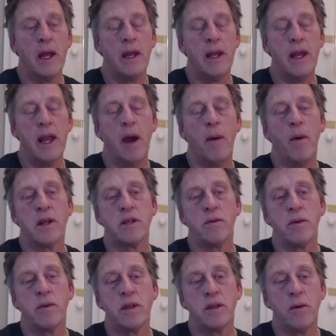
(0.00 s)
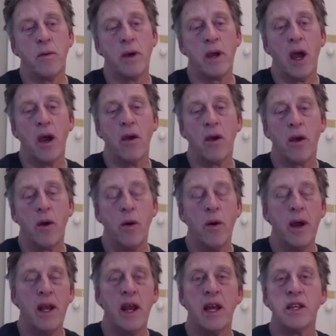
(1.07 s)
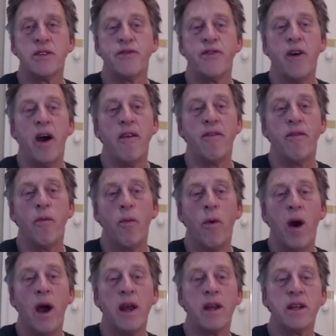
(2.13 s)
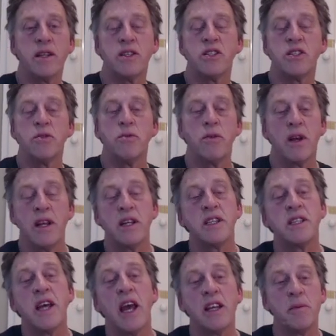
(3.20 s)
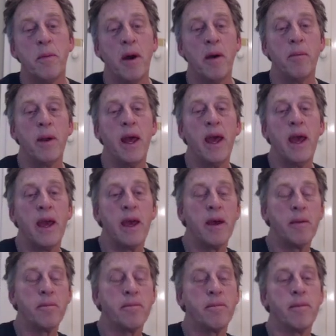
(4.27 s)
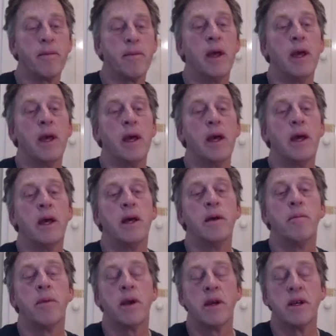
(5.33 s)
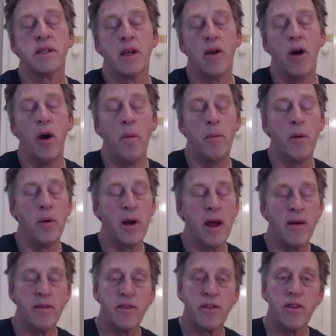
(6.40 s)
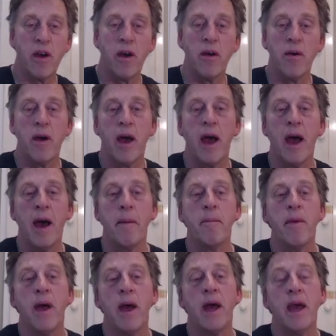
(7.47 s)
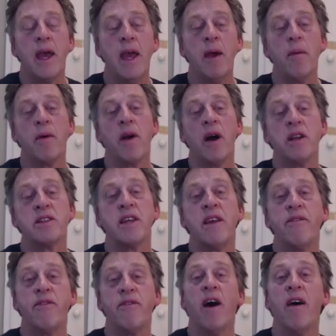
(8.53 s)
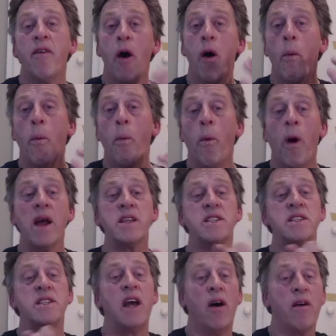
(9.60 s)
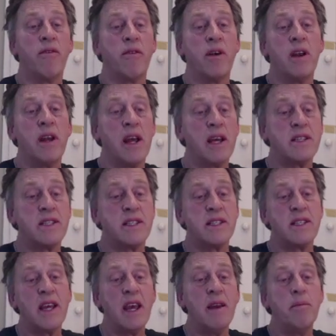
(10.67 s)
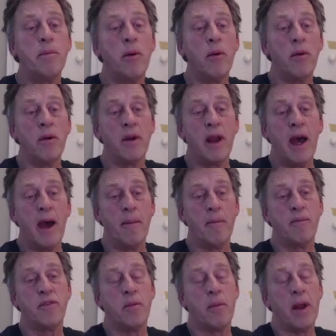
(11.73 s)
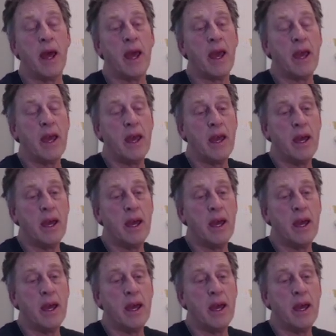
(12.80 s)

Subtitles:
Now what do? We go queen h5. White is still getting attacked by black because they're a whole pawn up. So here we've got d5. White's now offering a second pawn up to black.